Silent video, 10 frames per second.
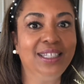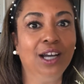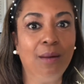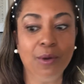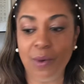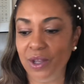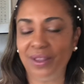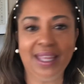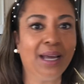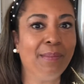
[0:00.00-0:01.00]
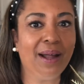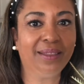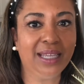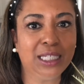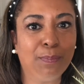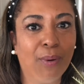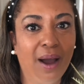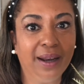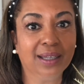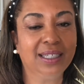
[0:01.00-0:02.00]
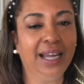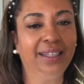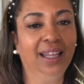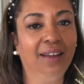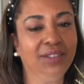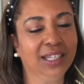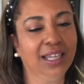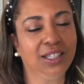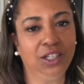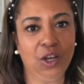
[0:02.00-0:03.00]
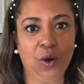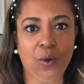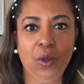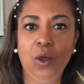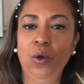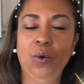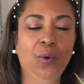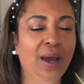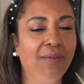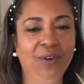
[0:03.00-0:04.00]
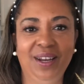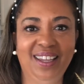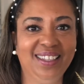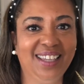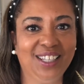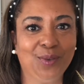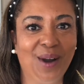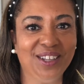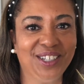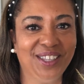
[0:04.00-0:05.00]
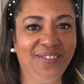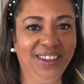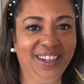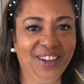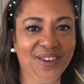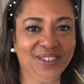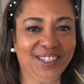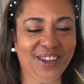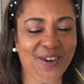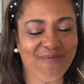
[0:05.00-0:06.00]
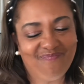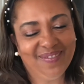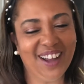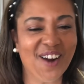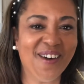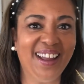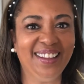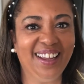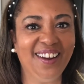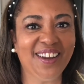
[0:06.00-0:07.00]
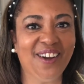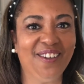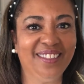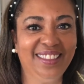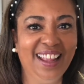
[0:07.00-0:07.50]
Tell me what you think about these products. I'd love to get to know whoever it is that's watching the videos. So, all right, there you go.